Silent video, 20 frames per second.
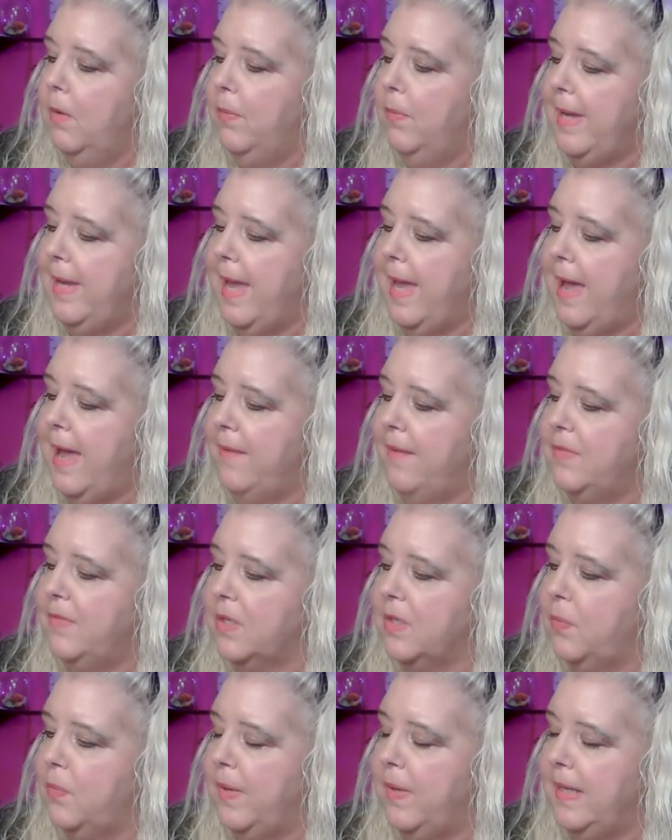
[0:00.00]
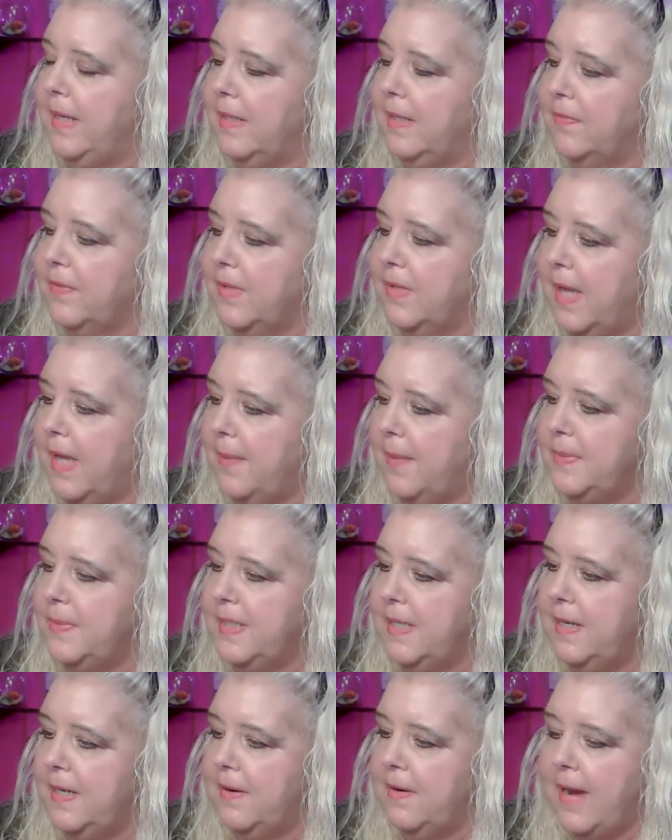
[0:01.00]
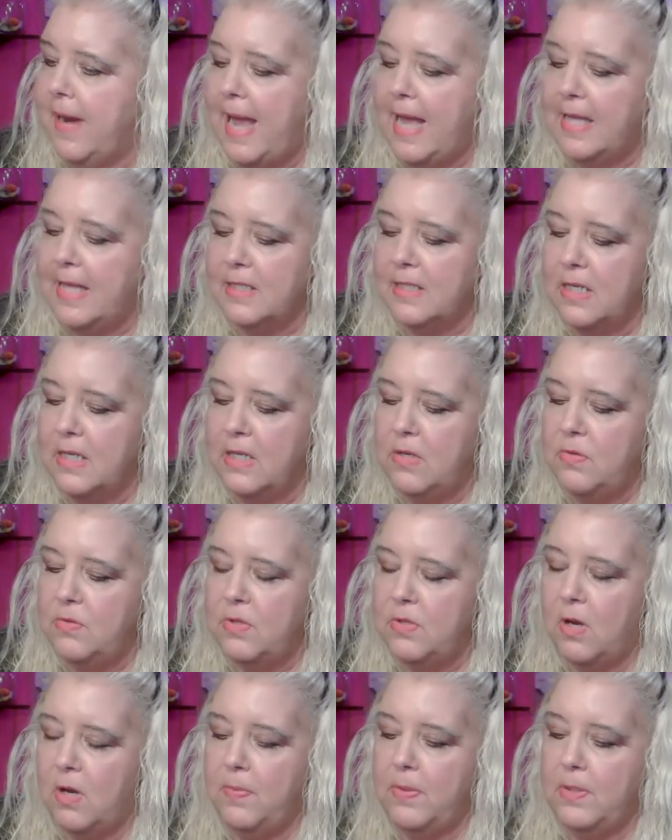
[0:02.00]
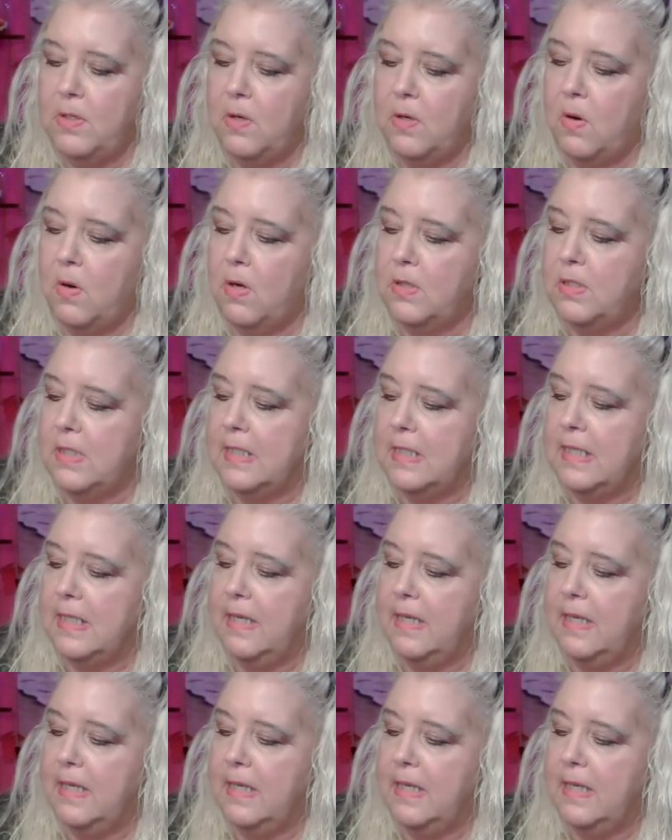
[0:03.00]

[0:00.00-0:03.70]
We have the Queen of Cups here asking you to open your heart to